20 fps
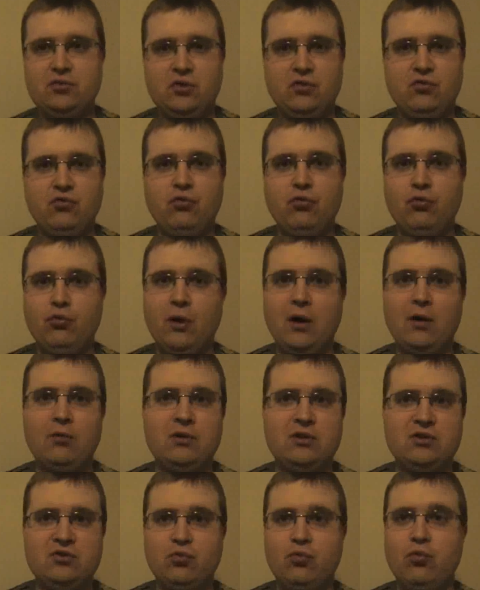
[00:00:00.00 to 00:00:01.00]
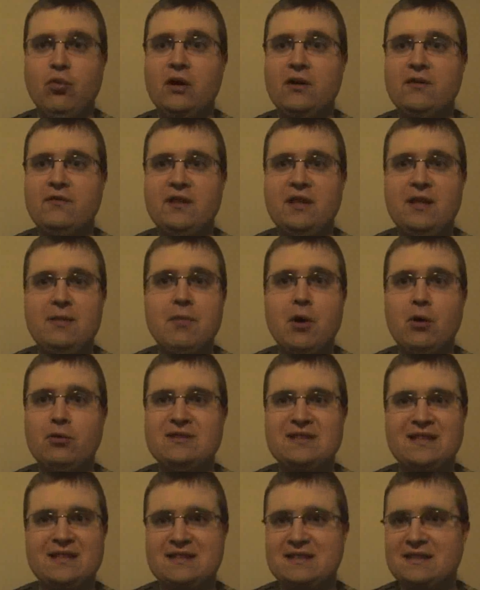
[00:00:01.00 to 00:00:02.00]
in what was one of the
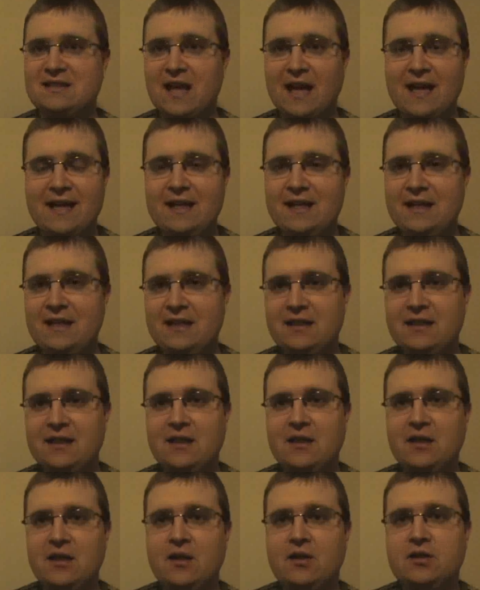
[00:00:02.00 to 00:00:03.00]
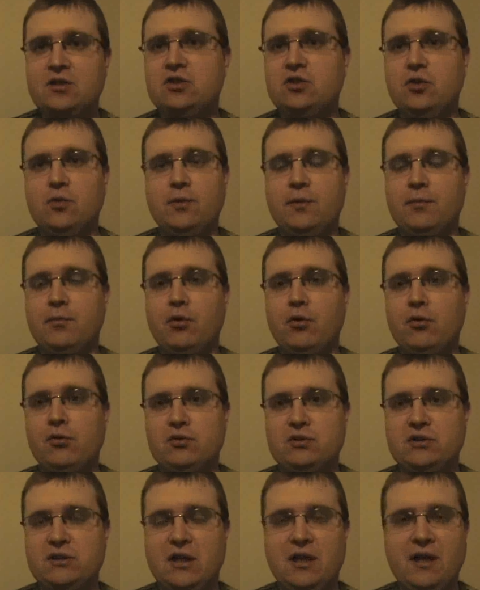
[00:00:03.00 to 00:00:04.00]
most exciting Super
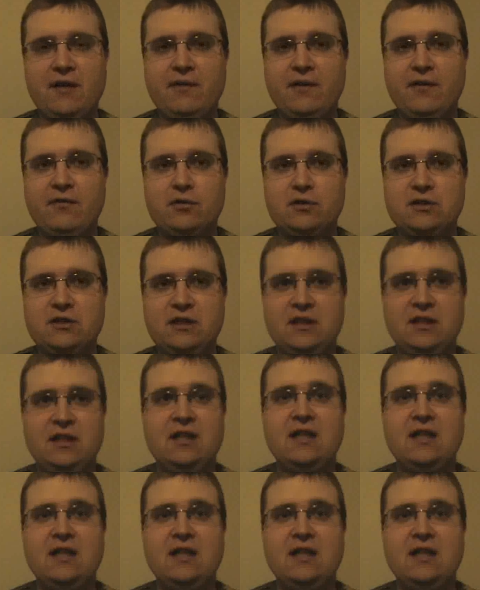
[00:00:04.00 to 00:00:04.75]
Bowls that I've ever seen.